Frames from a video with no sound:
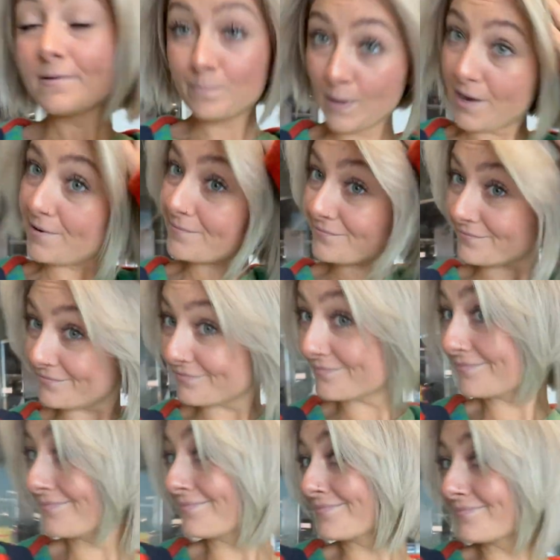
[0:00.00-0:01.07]
but
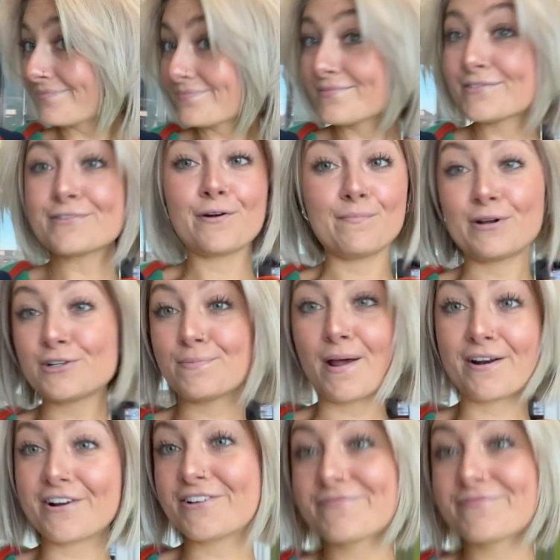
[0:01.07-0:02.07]
so much better.